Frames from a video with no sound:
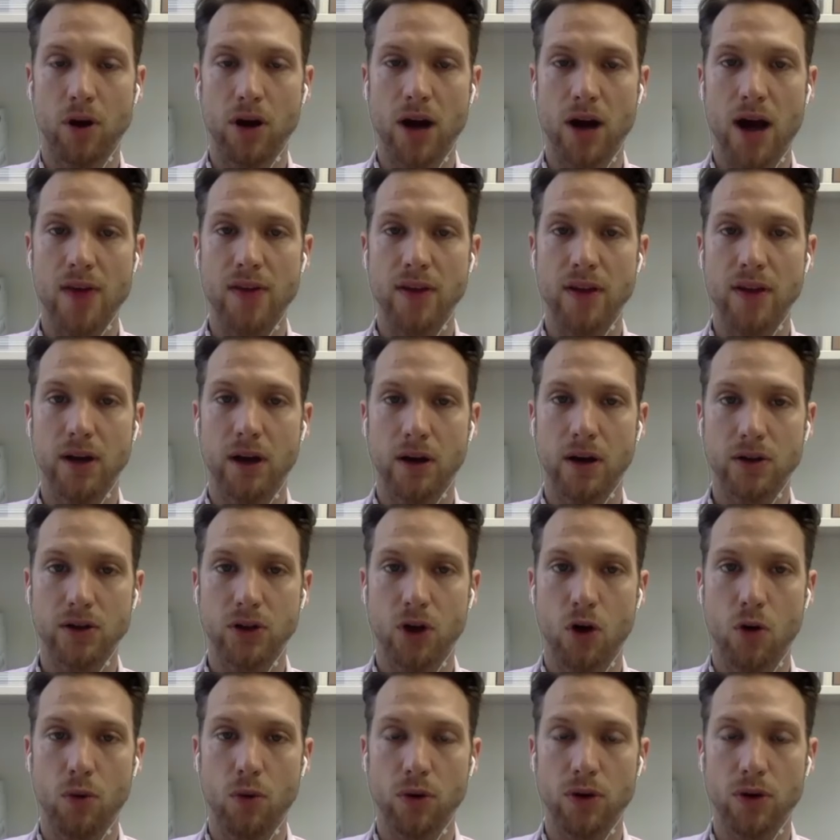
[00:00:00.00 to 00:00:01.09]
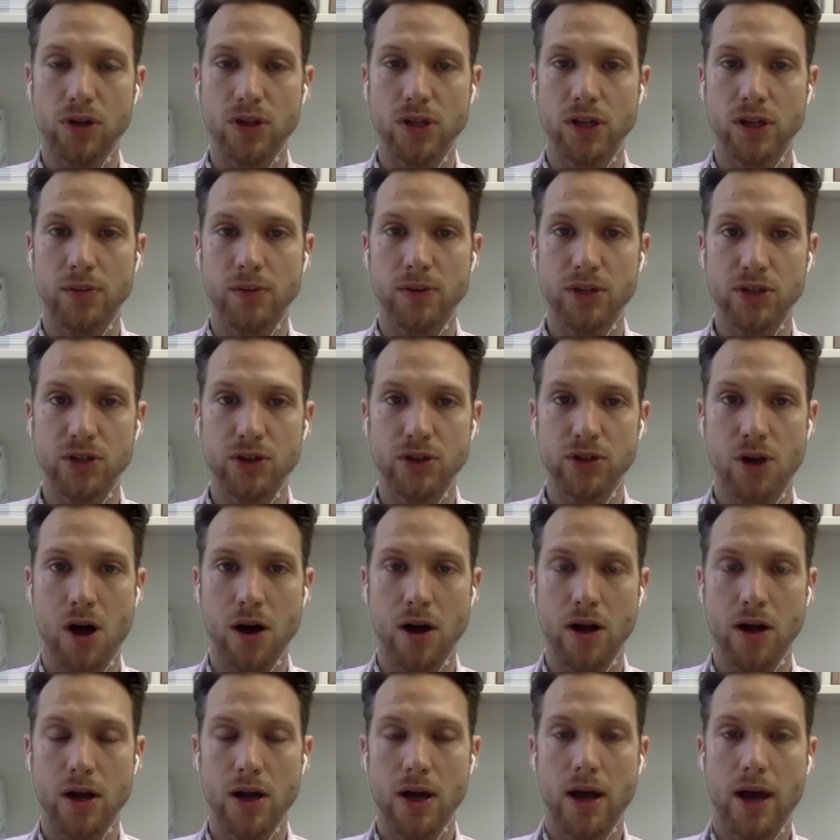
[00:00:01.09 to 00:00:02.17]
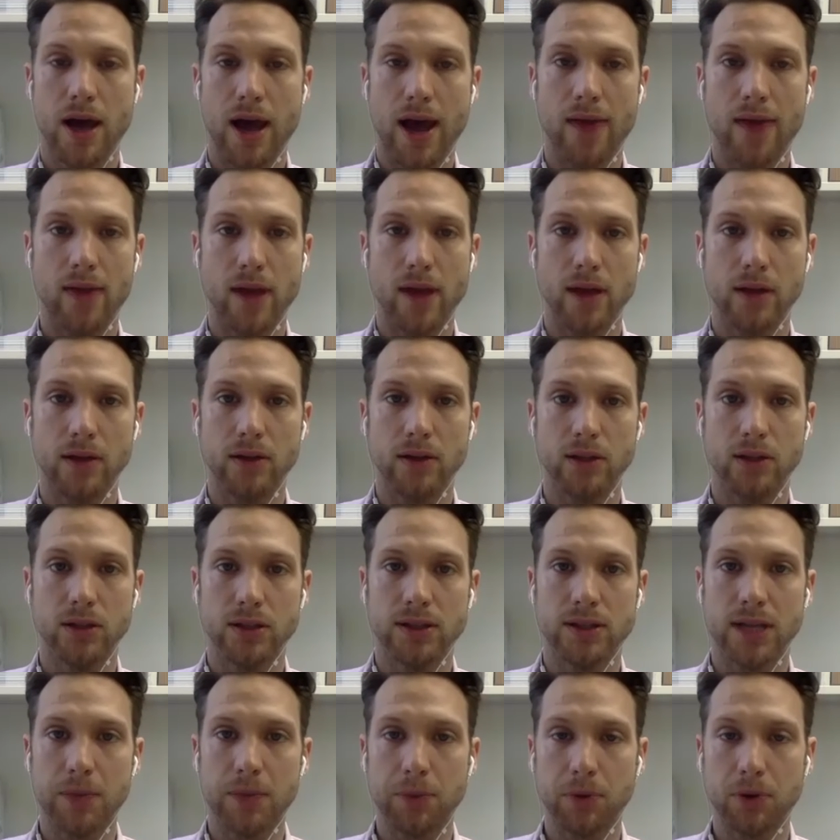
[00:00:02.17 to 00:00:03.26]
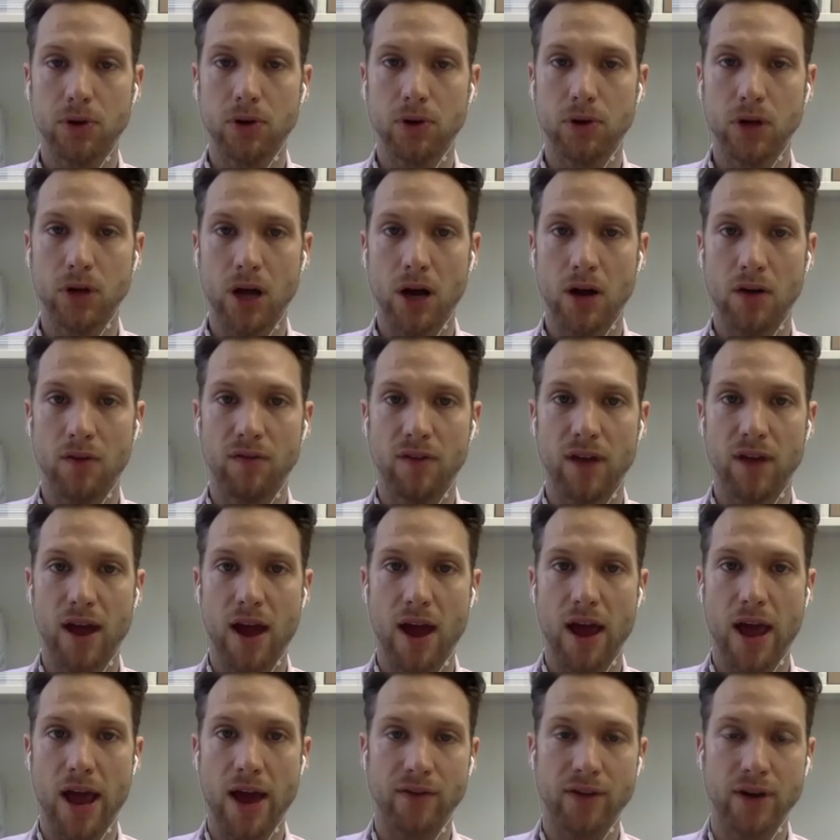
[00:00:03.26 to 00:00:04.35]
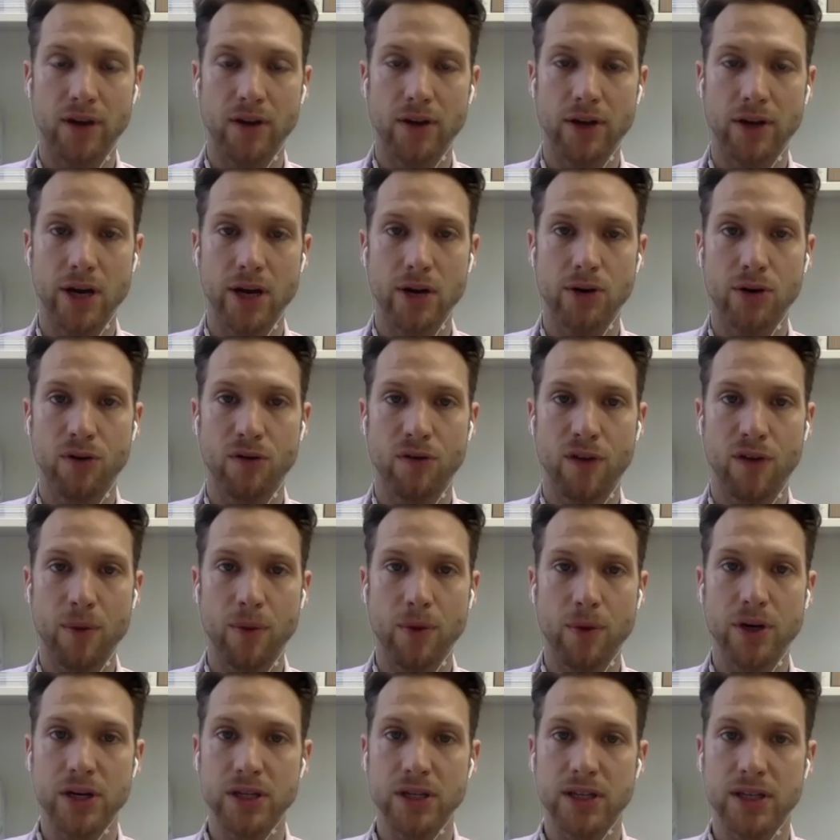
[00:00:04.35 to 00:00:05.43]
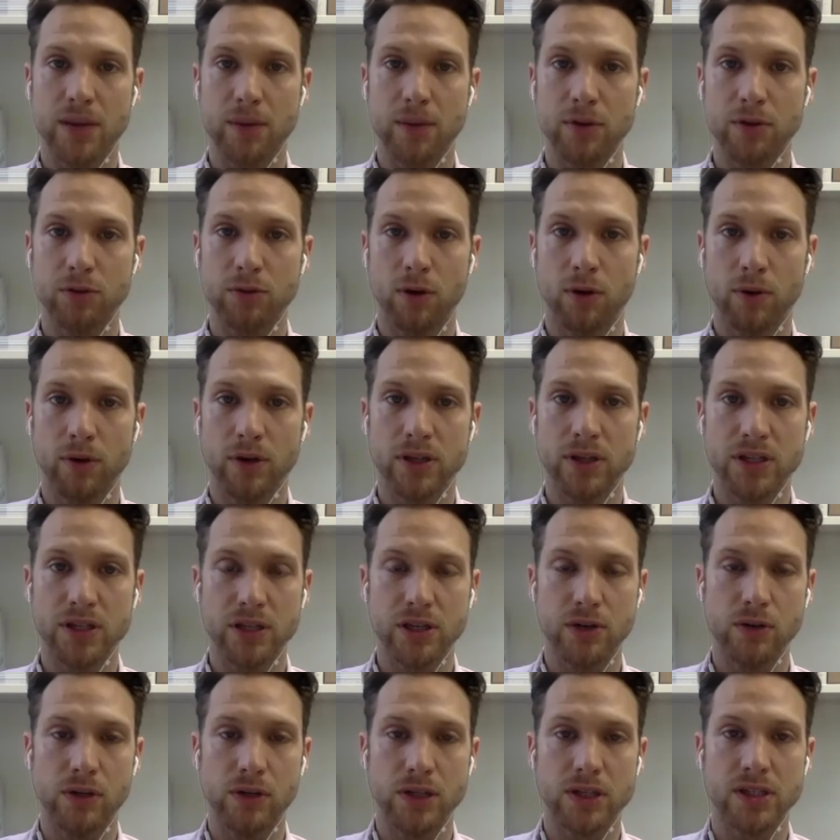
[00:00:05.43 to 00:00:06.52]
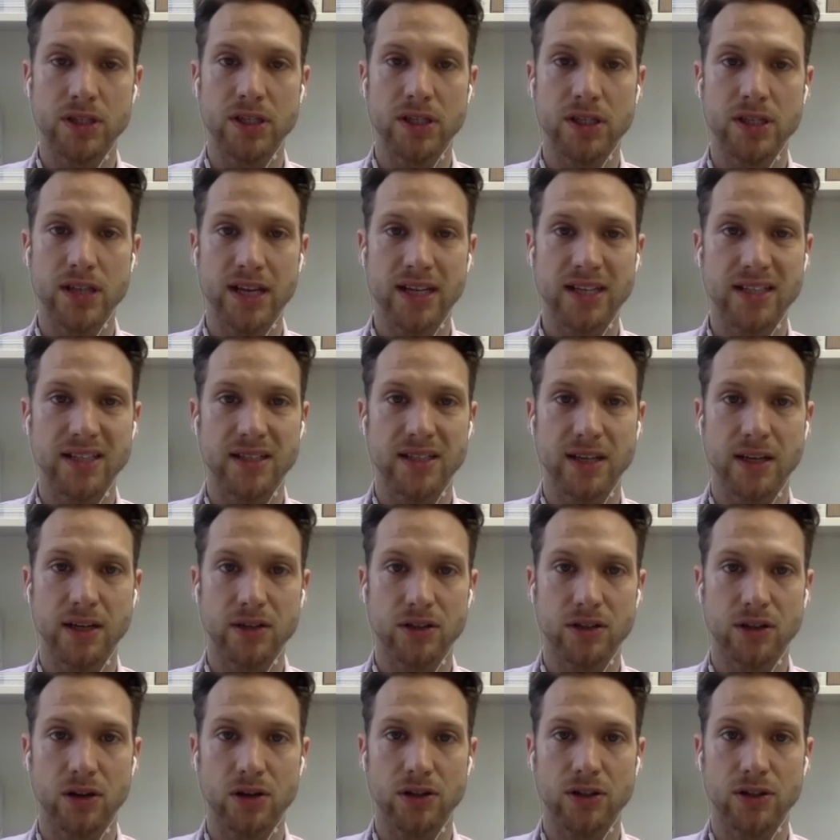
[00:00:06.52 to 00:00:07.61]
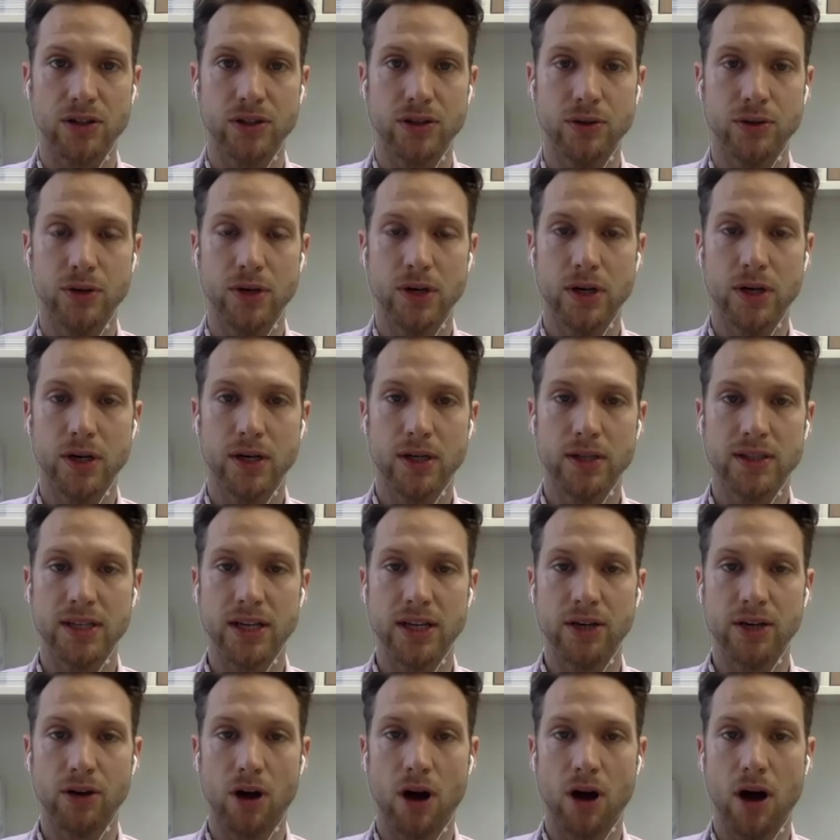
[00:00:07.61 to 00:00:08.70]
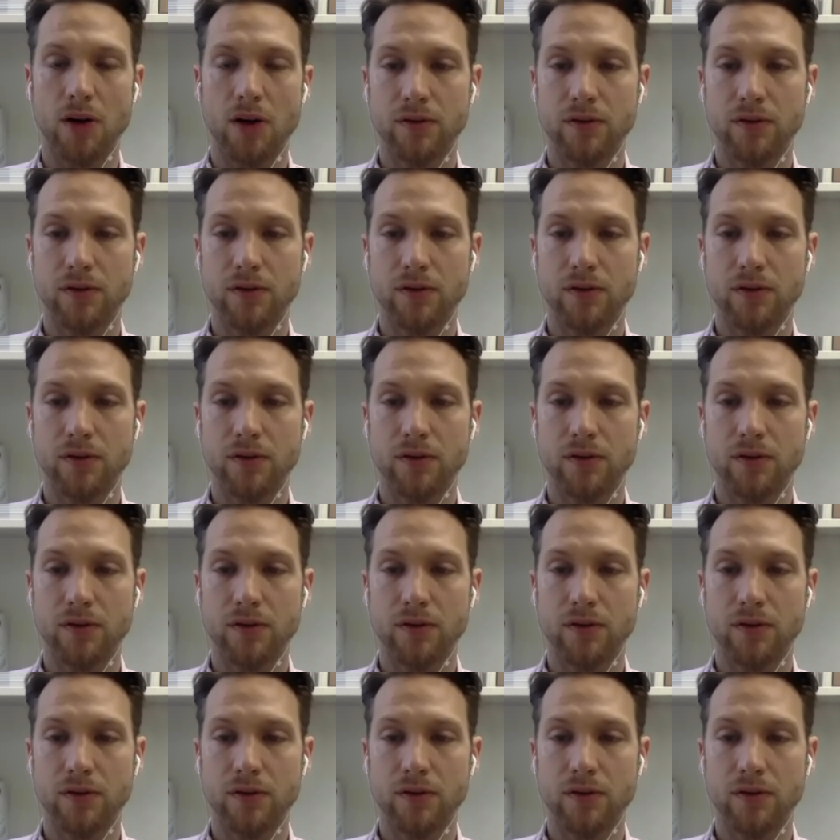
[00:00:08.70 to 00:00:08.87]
I think October is going to be strong, and then typical of every other year, November and December is where we're going to see new listings and sales start to teeter off.